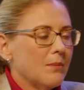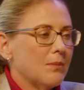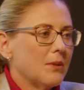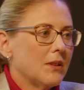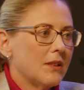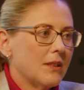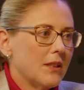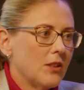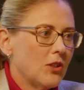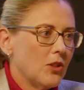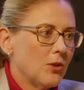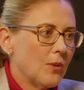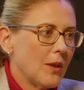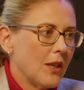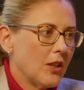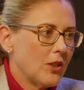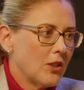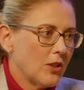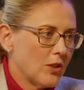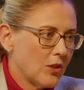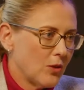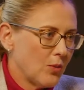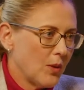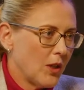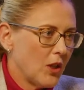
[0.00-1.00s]

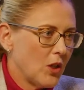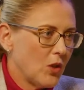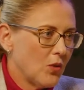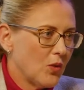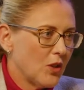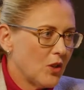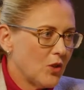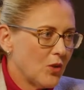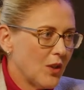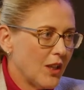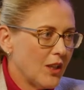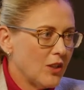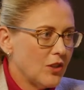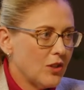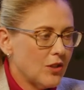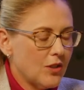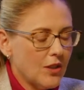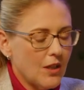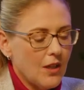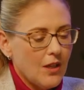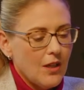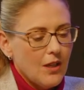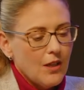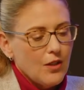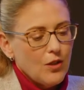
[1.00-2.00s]
situations where you're retrenched,
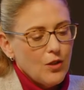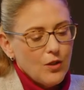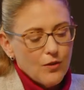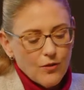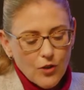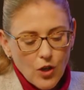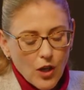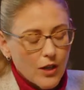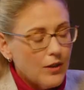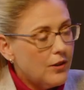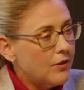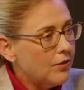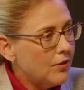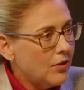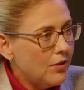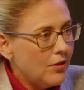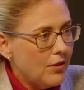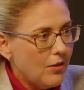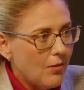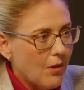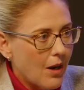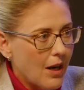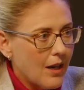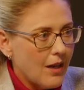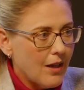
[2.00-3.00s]
you've gone through
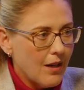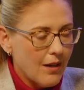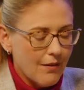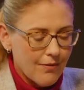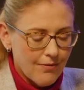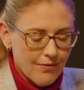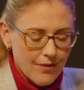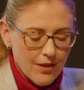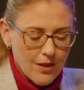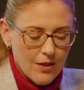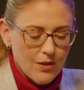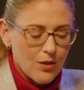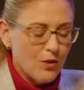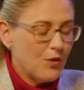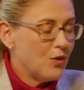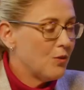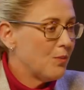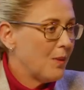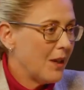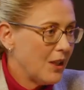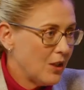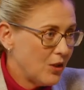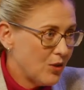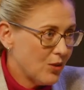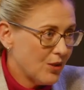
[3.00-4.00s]
UIF, you've
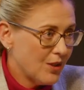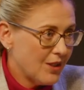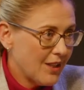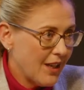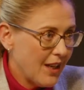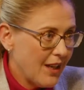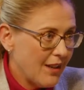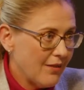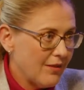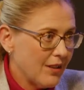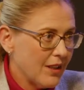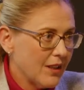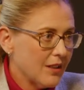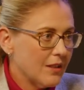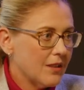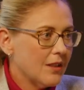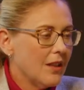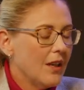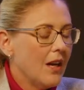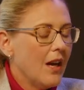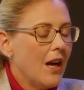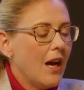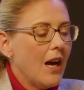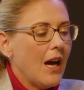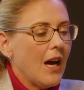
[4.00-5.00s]
spent your savings,
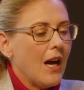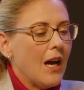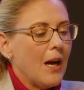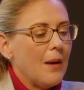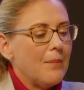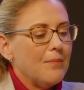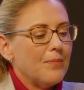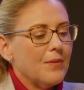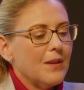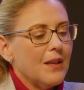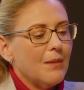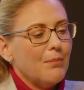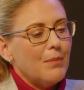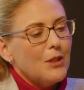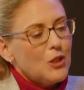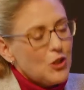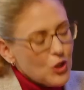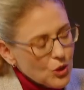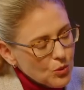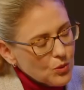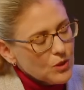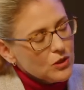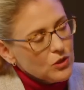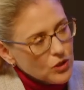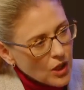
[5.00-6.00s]
but you
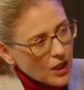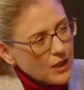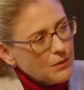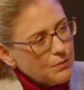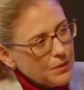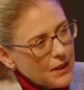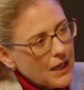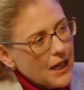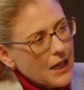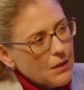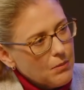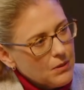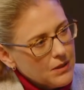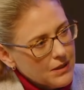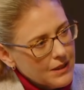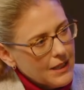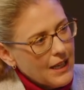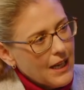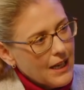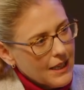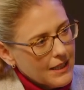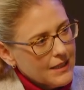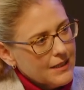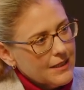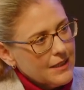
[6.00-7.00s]
will not be able to
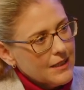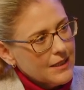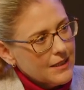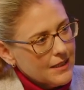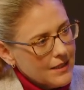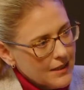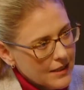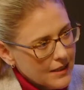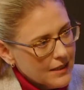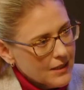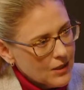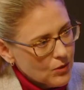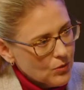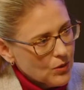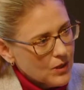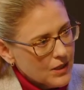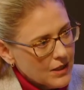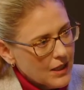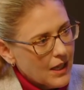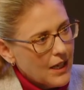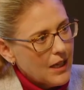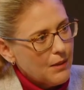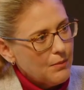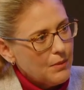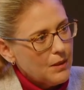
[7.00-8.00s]
access this
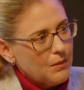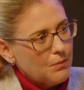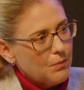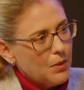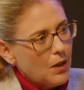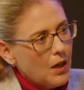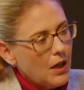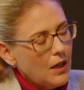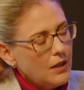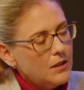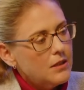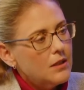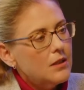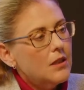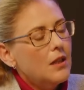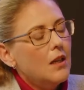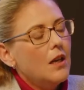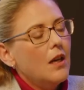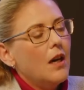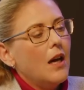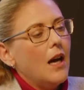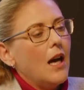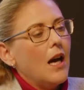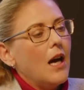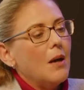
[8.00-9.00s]
retirement pot
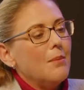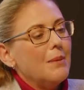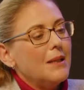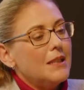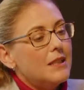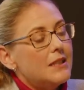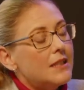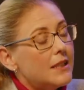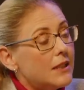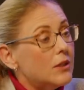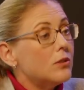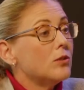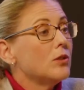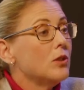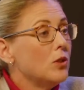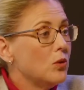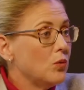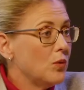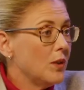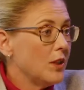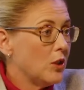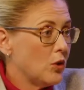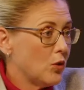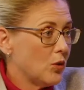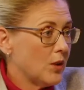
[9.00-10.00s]
until you
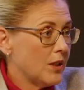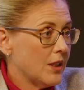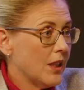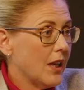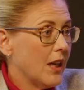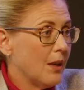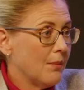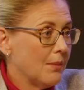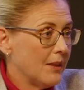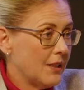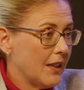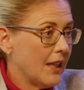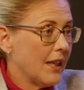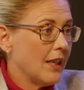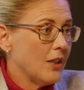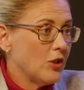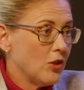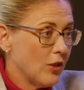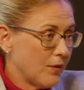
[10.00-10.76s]
reach retirement age of